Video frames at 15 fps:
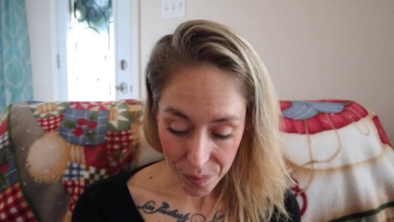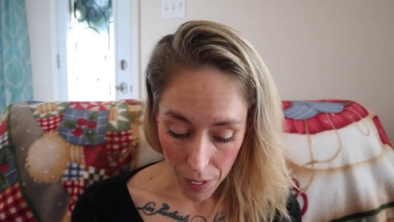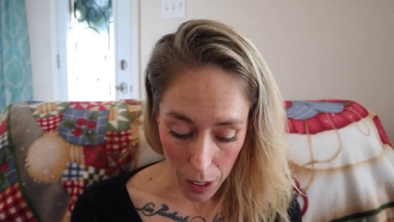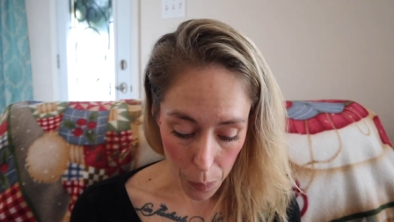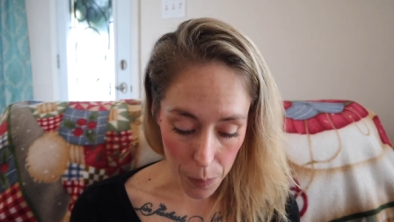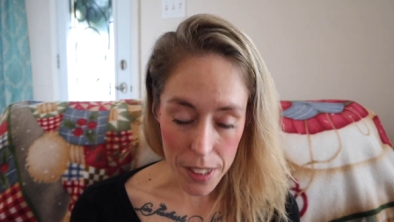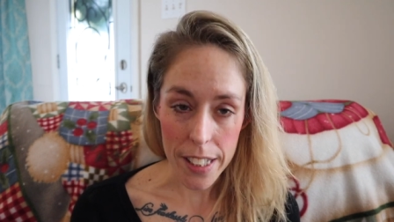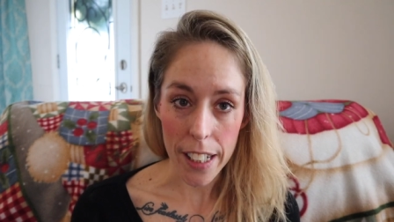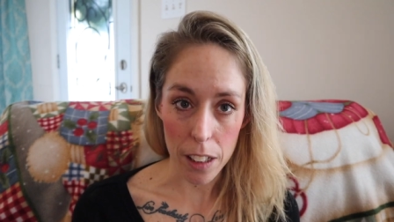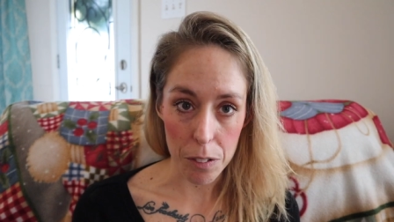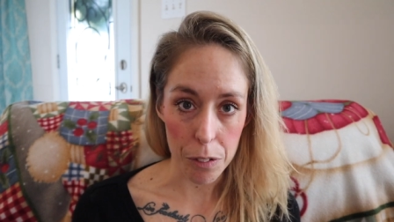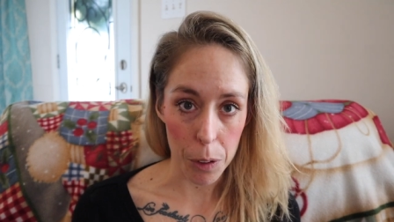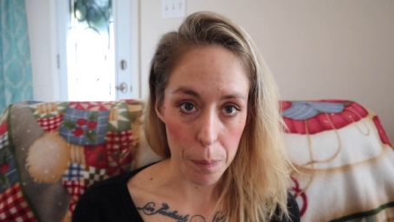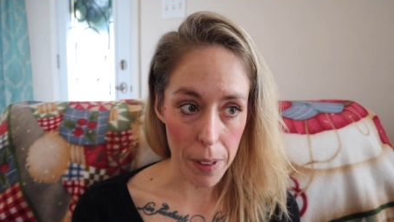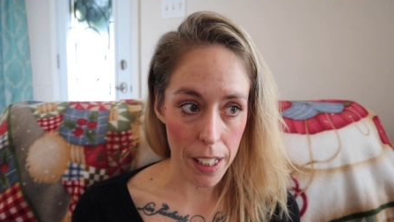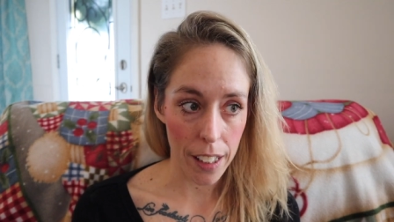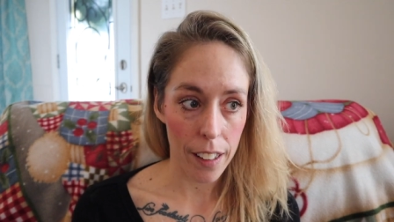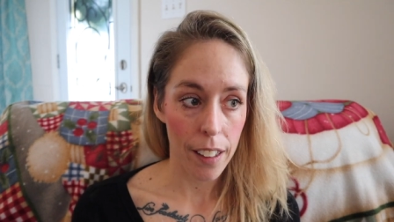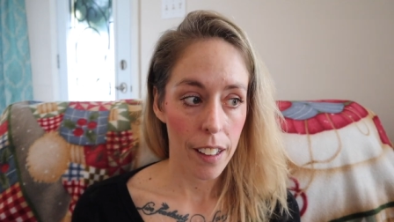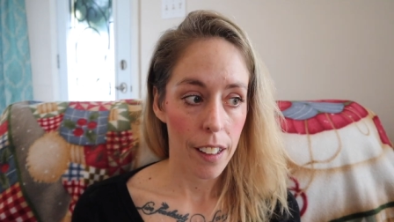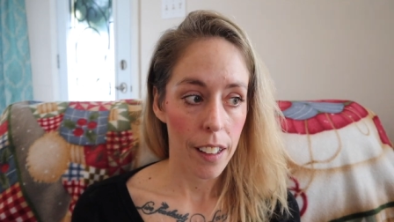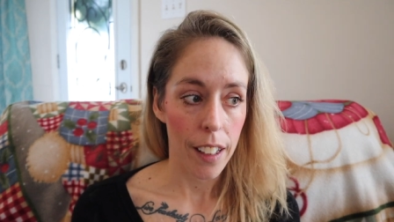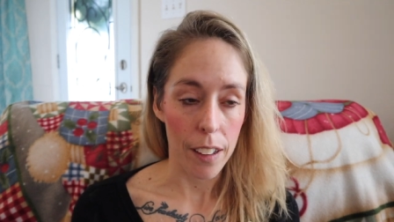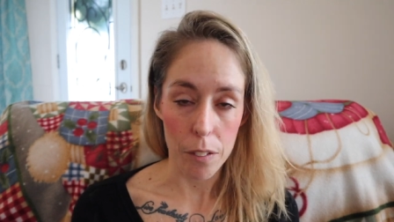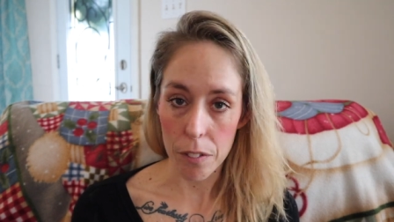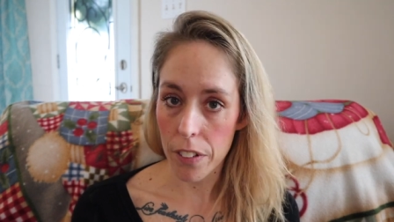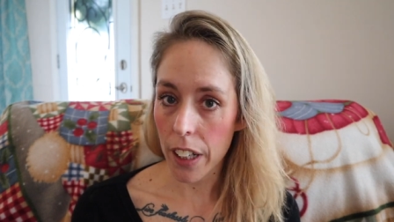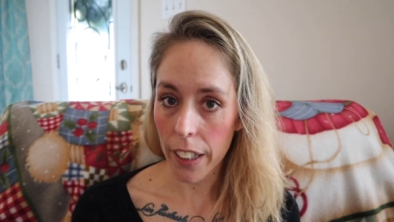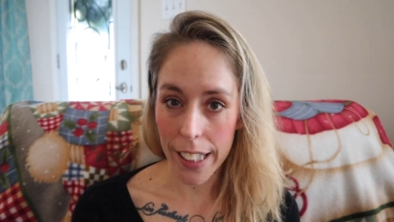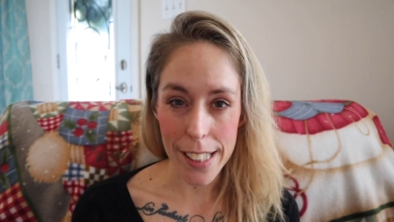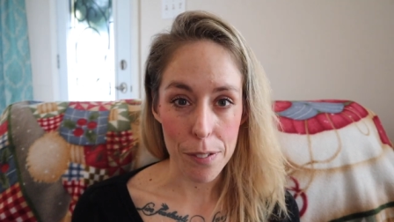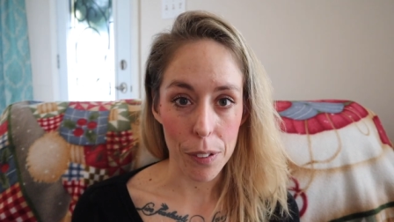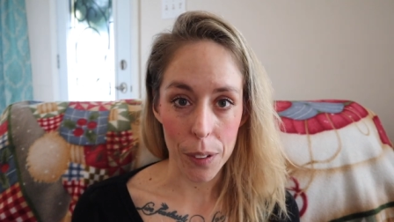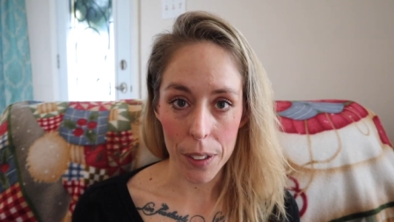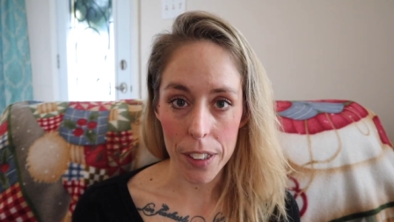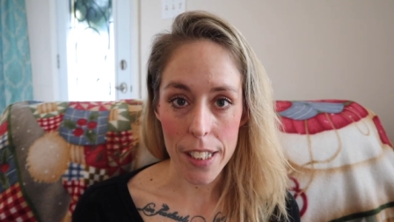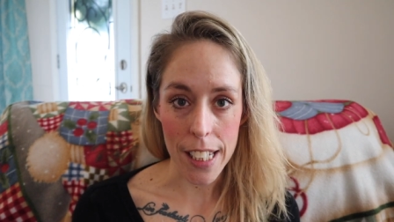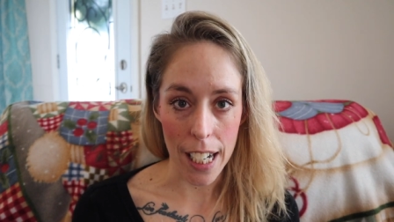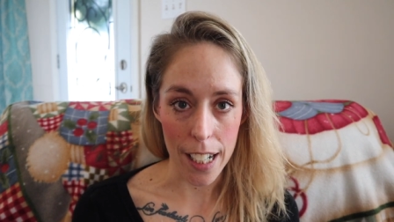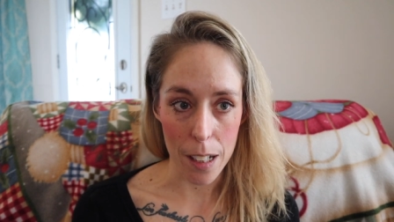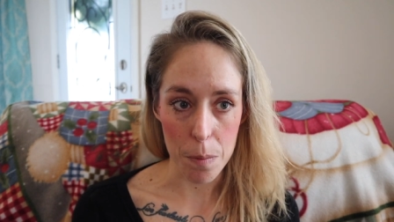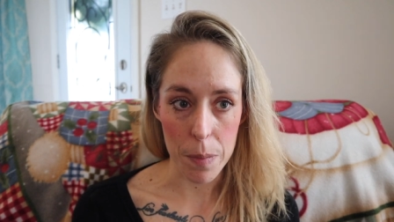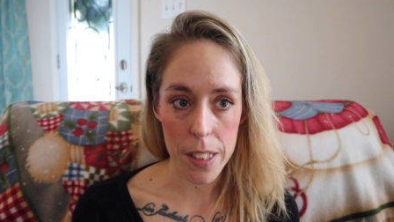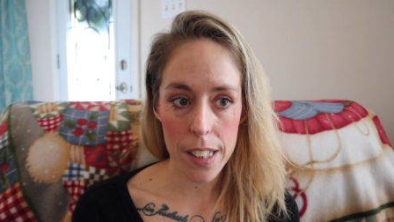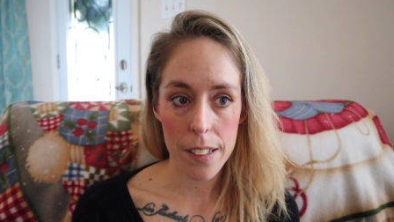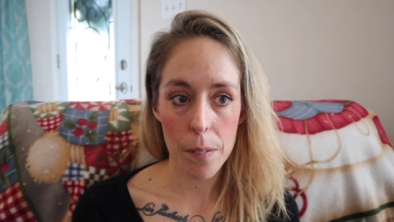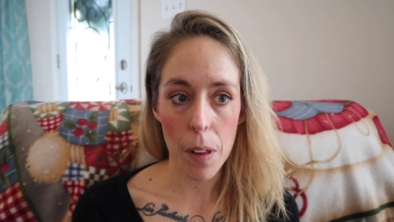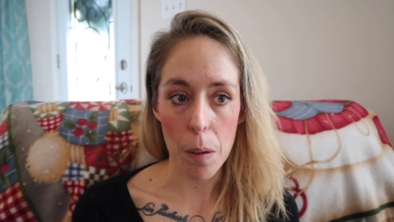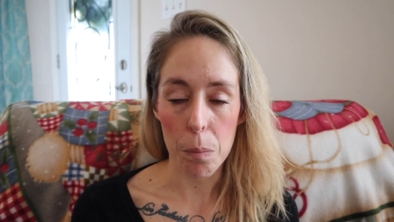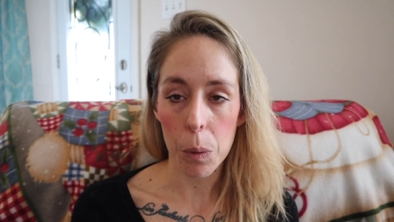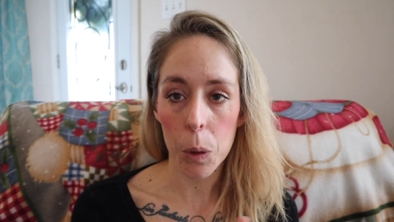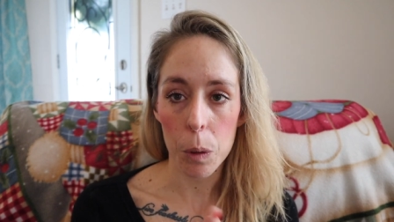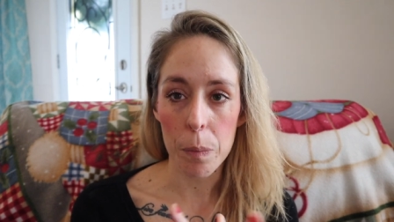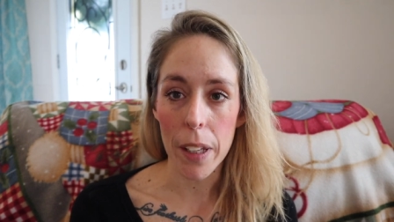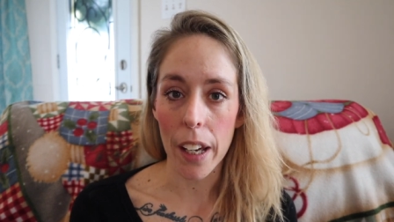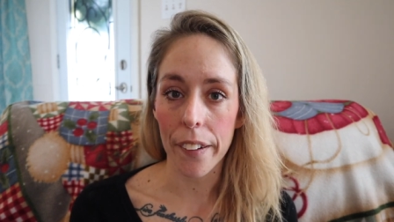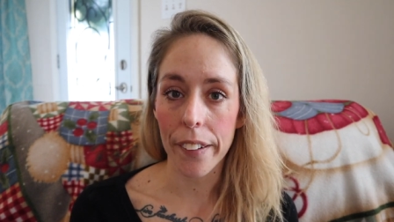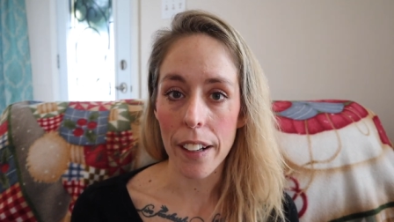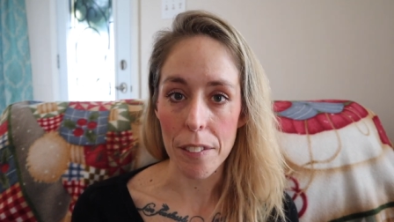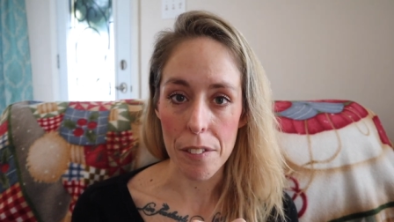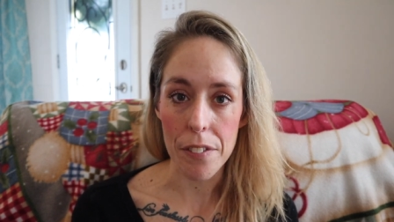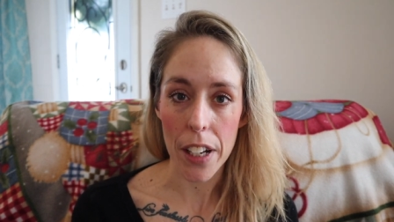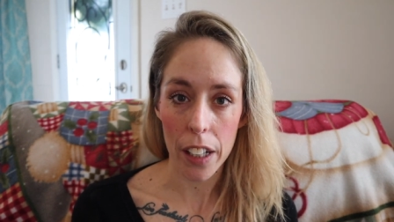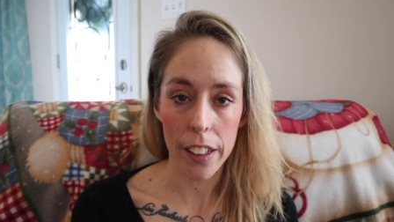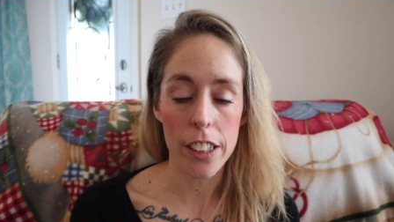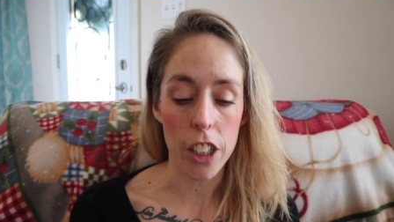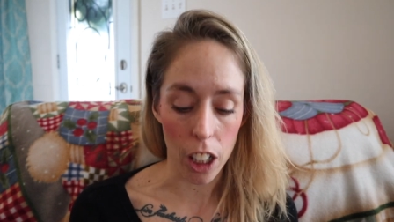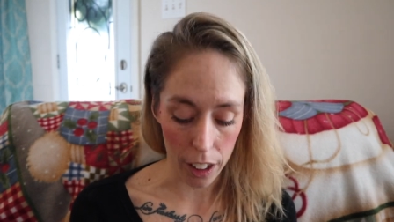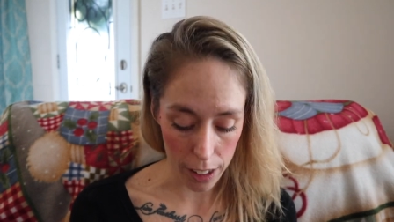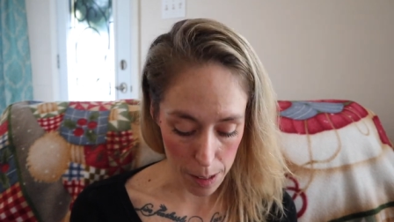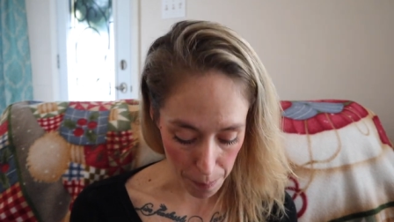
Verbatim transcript: he was there for me in very difficult times and pulled me out of very dark